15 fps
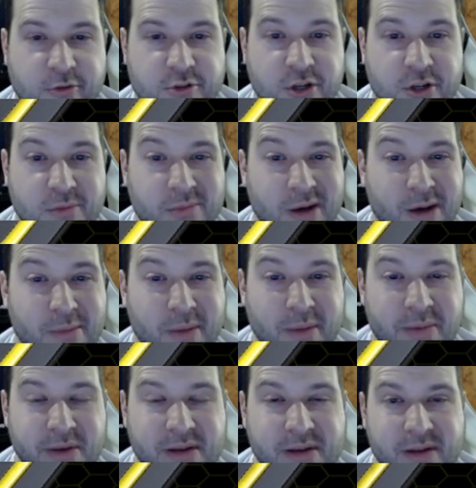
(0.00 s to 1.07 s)
Chien-Pao
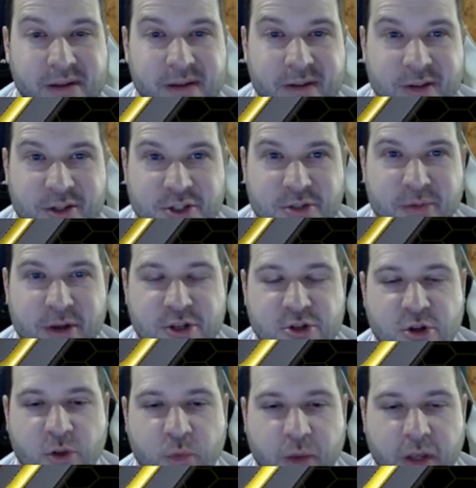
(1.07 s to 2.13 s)
maybe, just to make sure
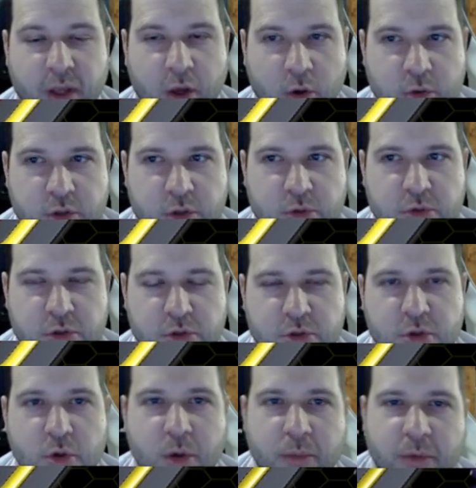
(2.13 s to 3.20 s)
that we can go
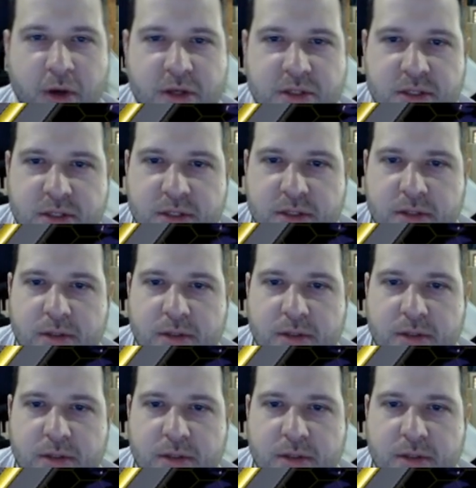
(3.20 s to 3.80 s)
2-2-2 on prizes.